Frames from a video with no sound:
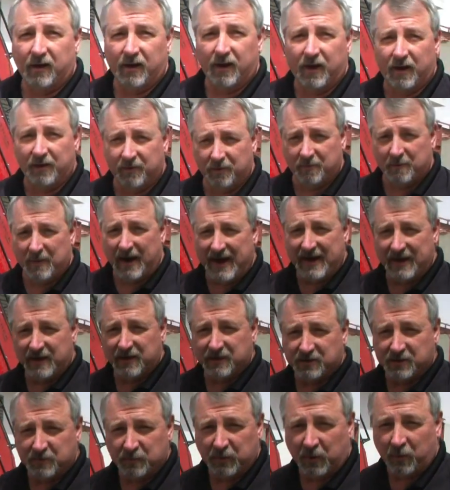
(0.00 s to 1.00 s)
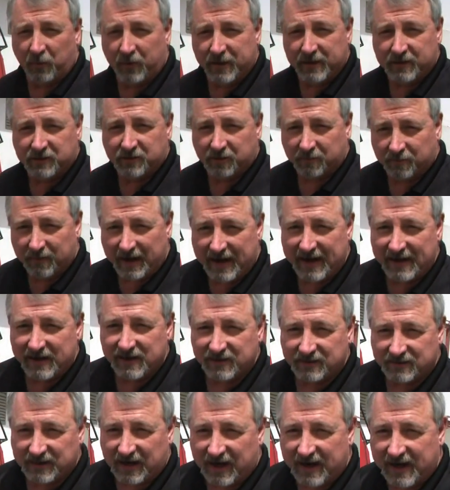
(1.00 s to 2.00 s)
Other maintenance points or
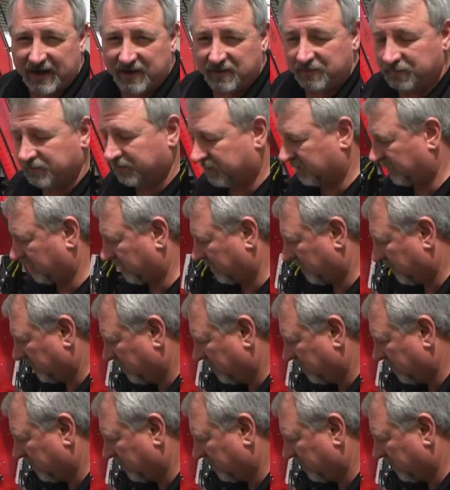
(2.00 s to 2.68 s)
maintenance items: